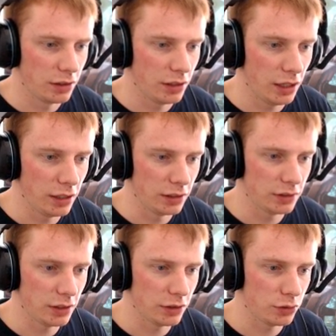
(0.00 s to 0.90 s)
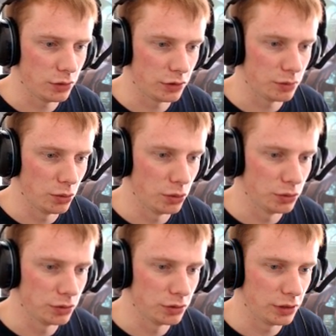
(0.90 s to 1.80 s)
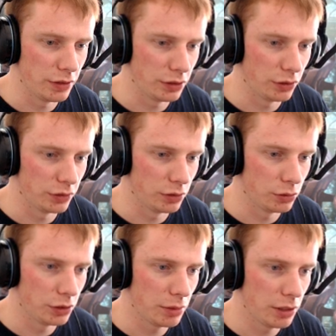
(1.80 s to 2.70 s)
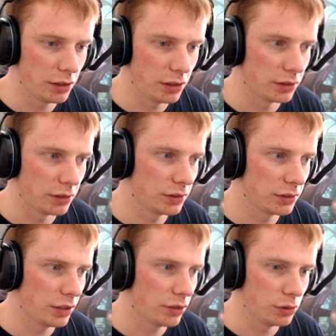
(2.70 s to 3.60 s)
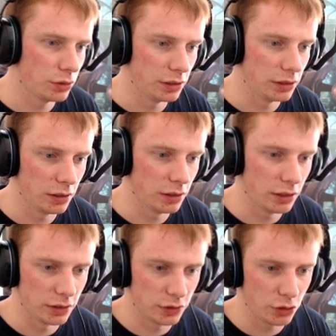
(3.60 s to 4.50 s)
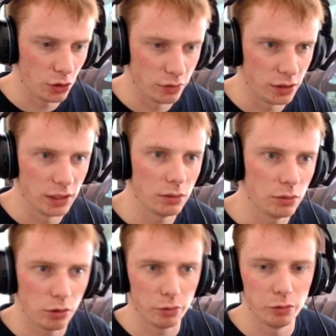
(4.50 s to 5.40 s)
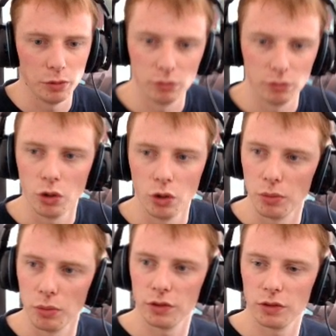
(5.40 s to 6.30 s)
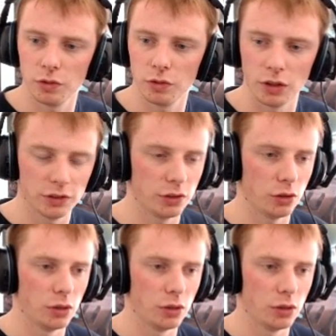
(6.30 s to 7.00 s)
and it starts really small and then goes in. Or you can make it like starts really like this curve here. That will probably work best for us. So